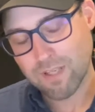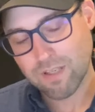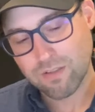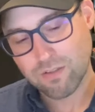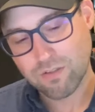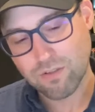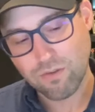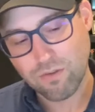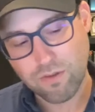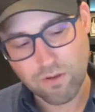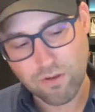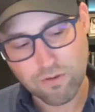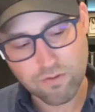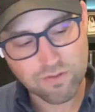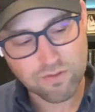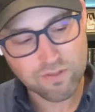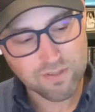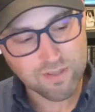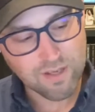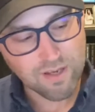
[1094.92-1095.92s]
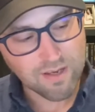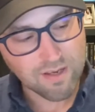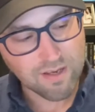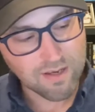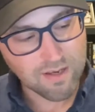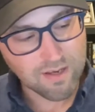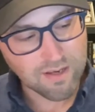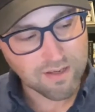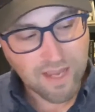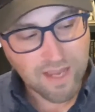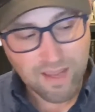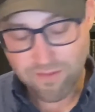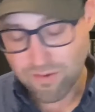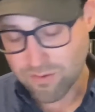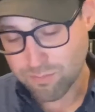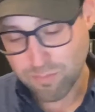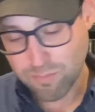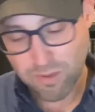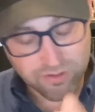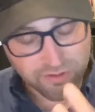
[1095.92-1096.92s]
So those
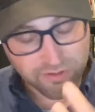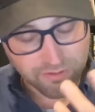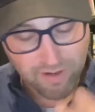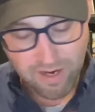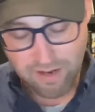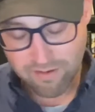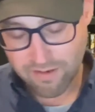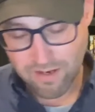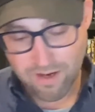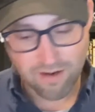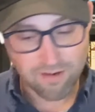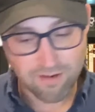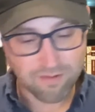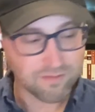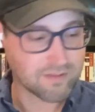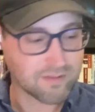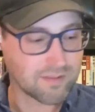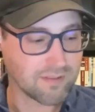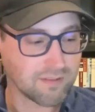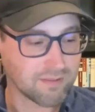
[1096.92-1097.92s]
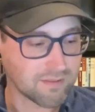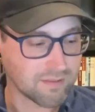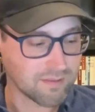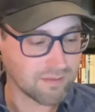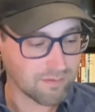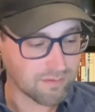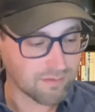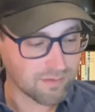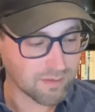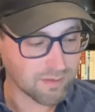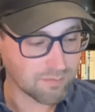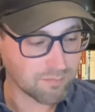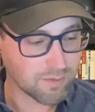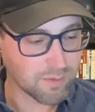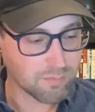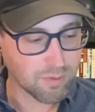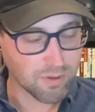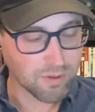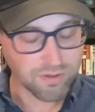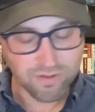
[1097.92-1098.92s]
books are out now to
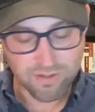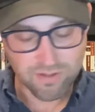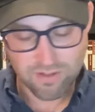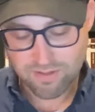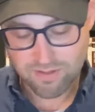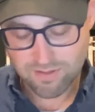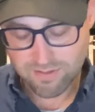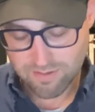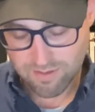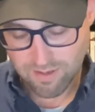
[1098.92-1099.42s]
purchase.